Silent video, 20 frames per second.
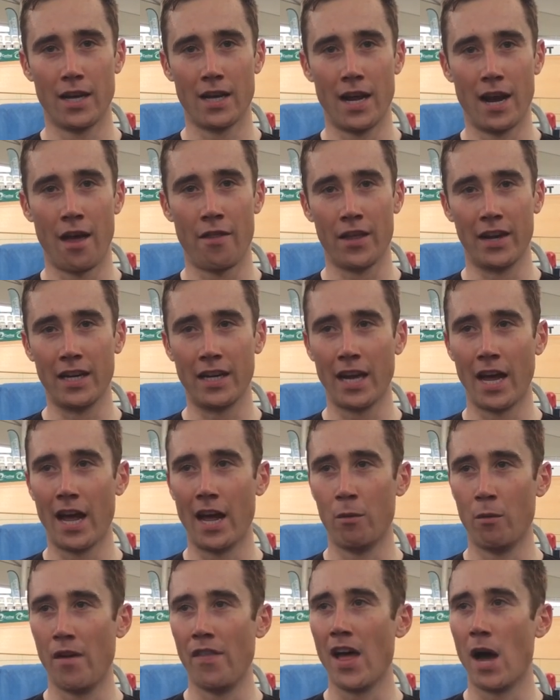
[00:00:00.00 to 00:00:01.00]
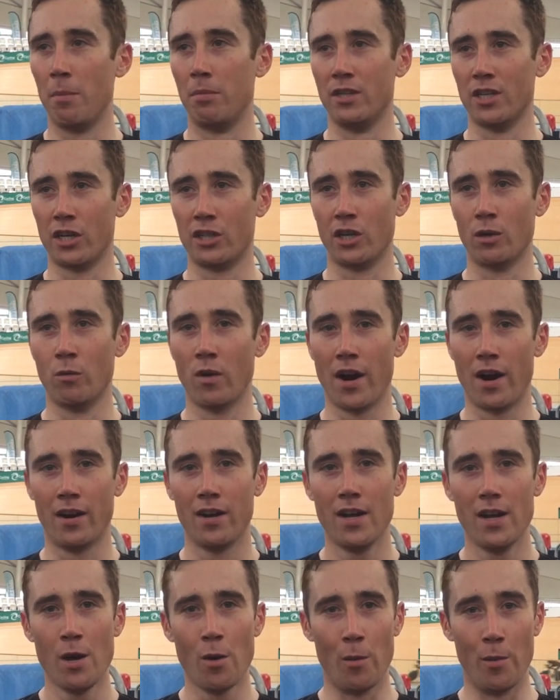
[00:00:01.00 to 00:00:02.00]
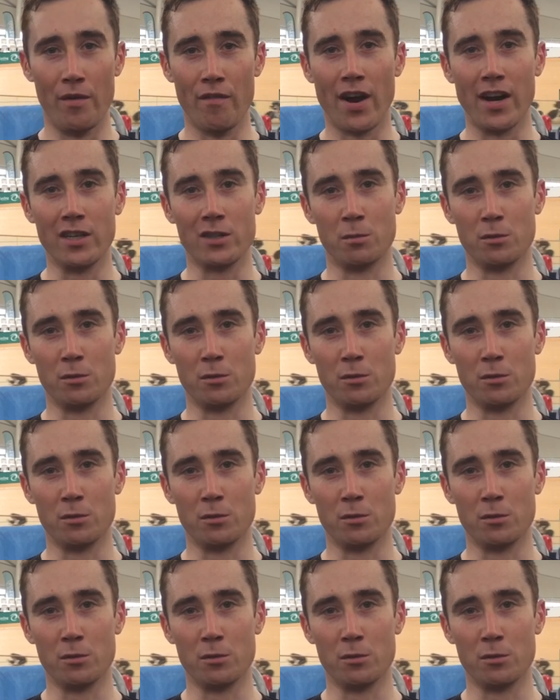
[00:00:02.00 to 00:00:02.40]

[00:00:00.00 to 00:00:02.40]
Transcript: And I think uh, we're in that position where we've been writing